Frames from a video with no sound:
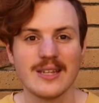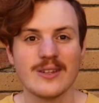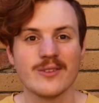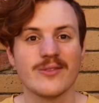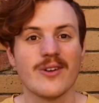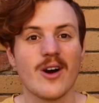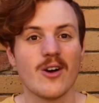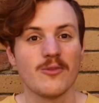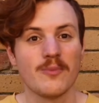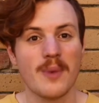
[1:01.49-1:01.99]

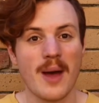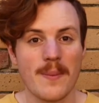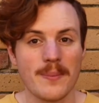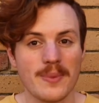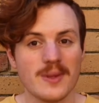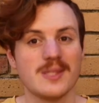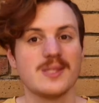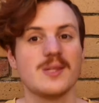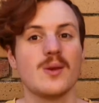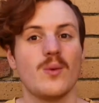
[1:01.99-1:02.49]
involve
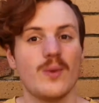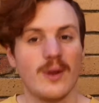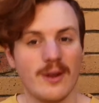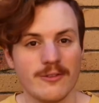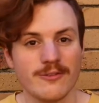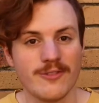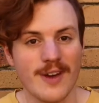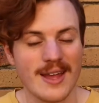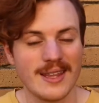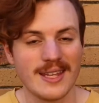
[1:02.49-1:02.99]
puppets when it
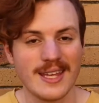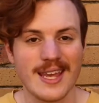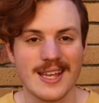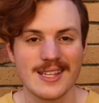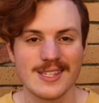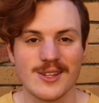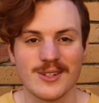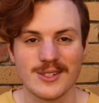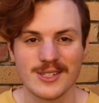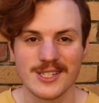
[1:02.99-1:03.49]
finally
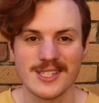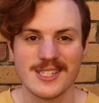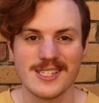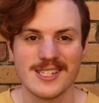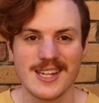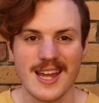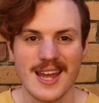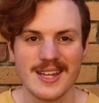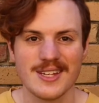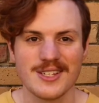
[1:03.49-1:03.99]
gets onto the
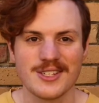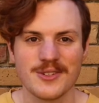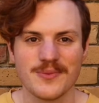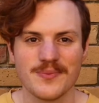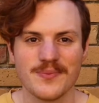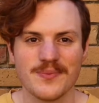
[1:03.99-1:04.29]
stage.